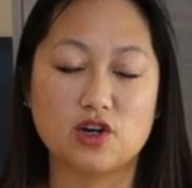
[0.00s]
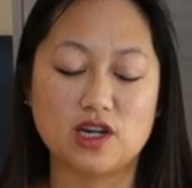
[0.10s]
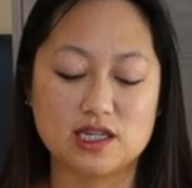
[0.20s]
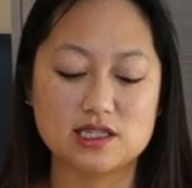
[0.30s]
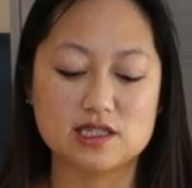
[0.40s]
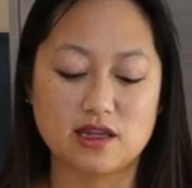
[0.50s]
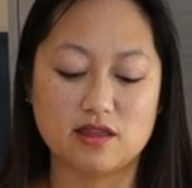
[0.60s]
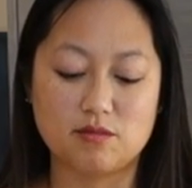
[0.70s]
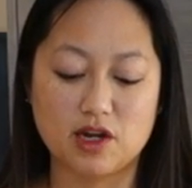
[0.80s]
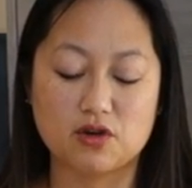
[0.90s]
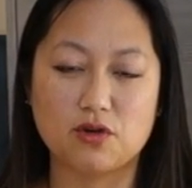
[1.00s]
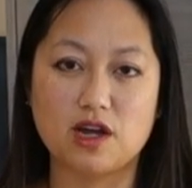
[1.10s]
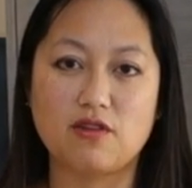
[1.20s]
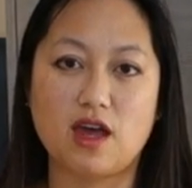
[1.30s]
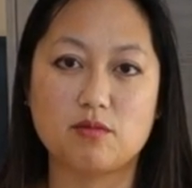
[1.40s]
inside the
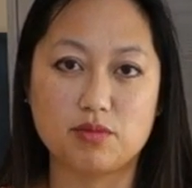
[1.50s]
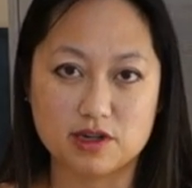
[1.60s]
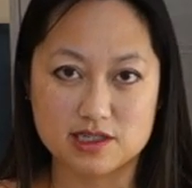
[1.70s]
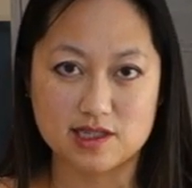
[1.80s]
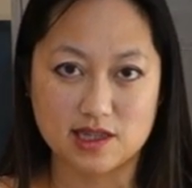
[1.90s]
microwave and put